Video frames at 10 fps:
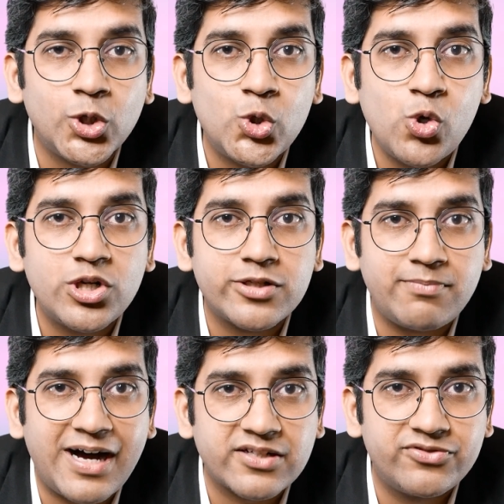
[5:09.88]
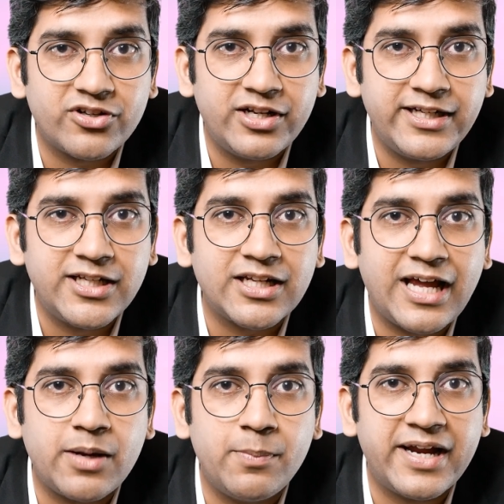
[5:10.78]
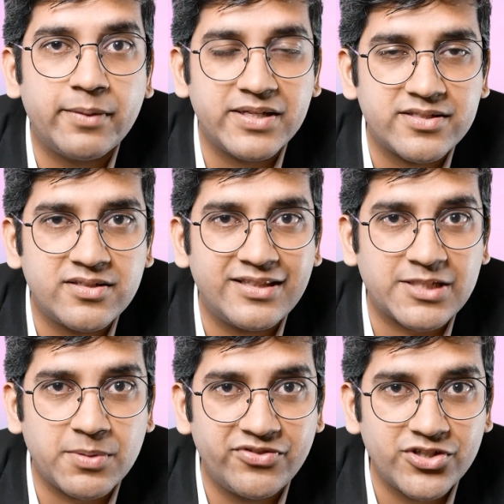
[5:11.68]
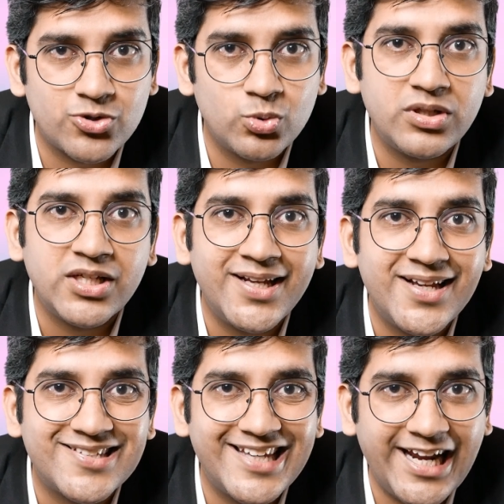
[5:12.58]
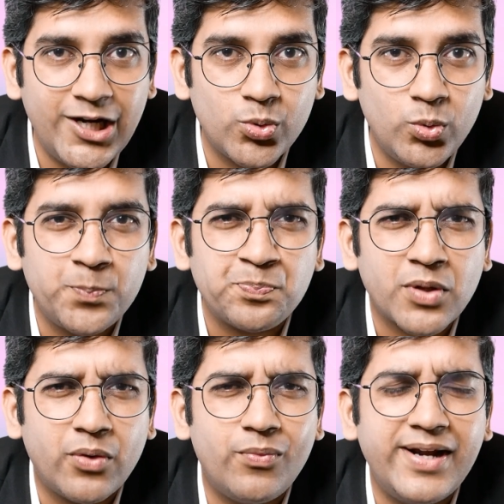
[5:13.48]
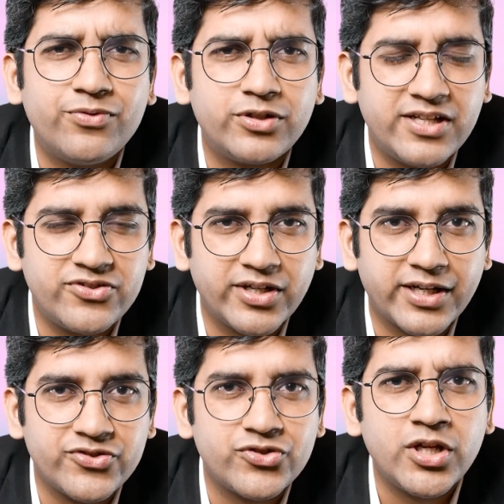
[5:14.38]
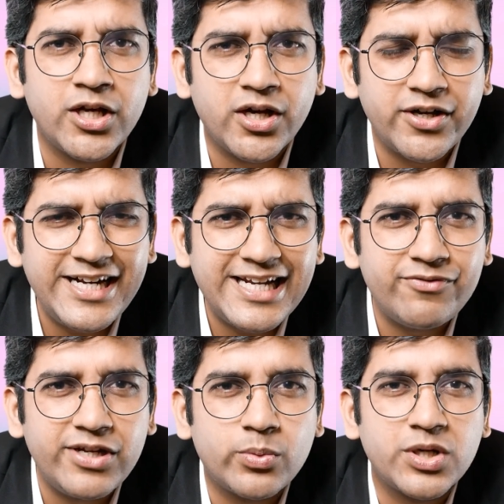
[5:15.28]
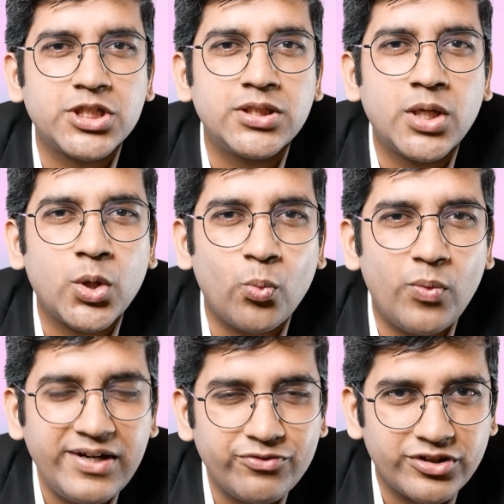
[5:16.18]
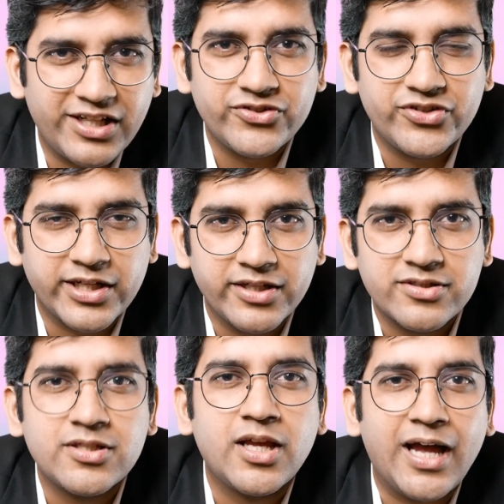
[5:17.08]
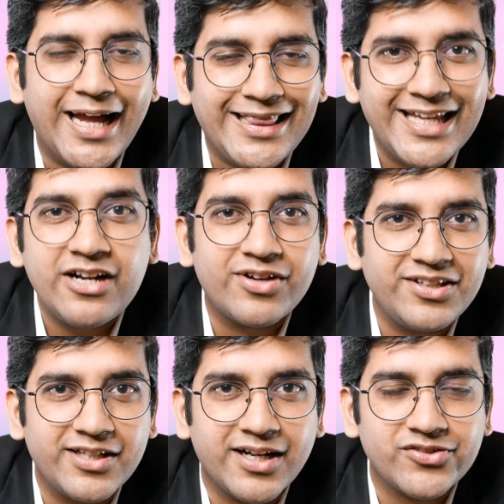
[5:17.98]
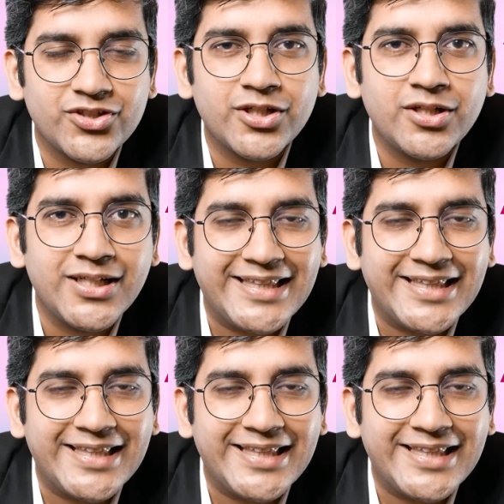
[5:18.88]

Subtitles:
Don't mark for later and make a mess. That's my first rule. Second rule, wait for 10 seconds. Read every question, wait for 10 seconds, and then write the answer.